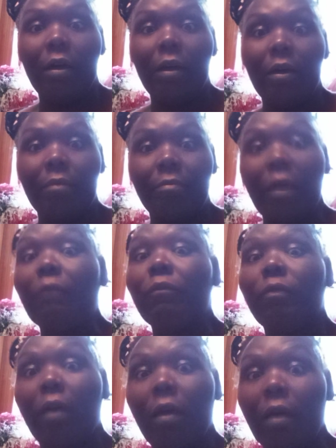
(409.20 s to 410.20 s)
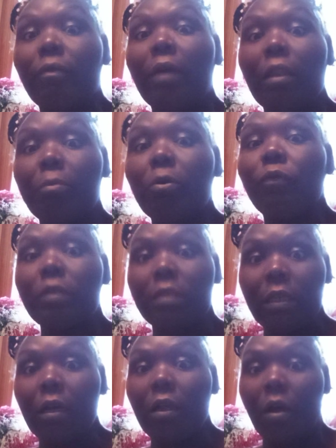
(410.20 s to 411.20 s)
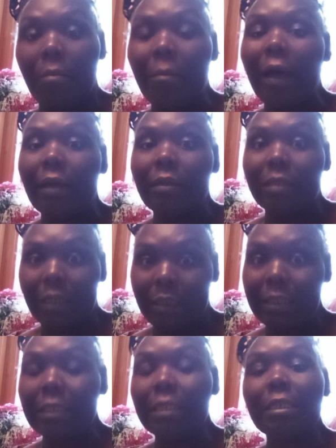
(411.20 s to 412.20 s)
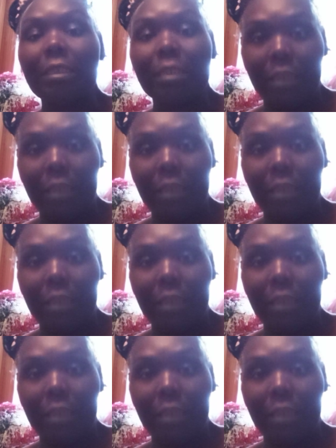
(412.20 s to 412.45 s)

um, for available for sale on my Delcia